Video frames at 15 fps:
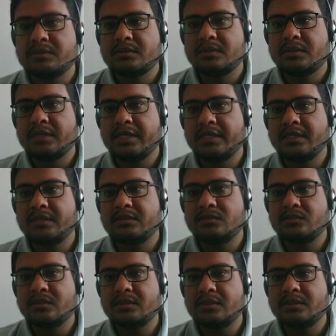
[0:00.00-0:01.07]
9I
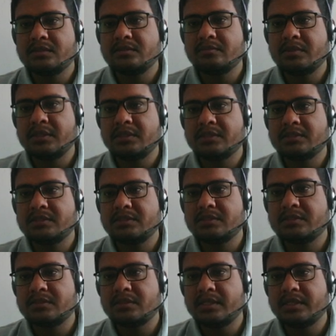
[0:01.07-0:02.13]
square, that is
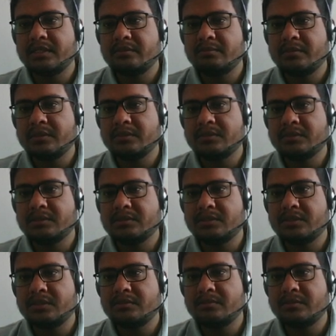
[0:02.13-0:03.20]
minus 9 plus
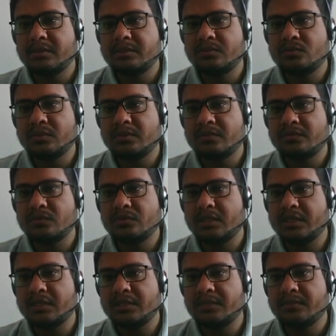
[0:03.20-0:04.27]
16 plus
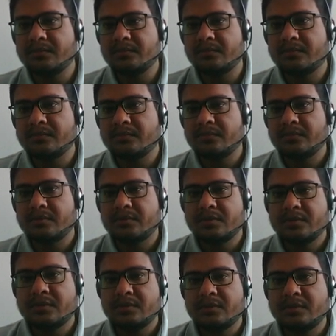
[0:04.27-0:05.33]
24I,
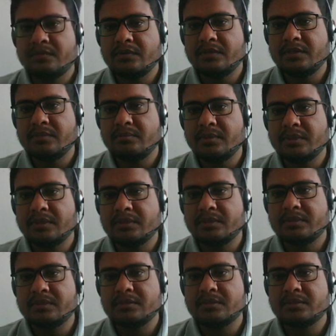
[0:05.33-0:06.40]
divided by
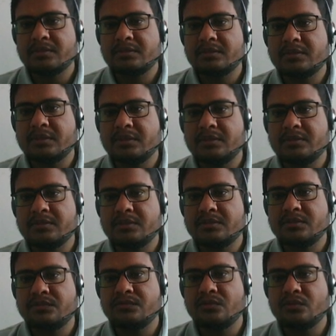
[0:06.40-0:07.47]
this is
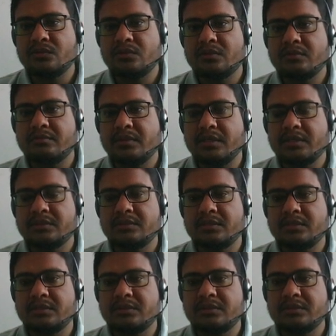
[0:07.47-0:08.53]
64 minus
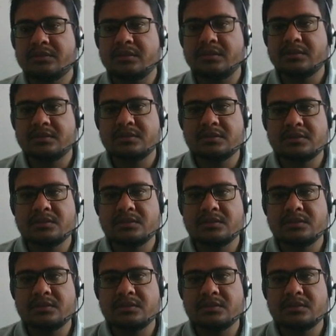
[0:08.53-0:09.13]
36, that is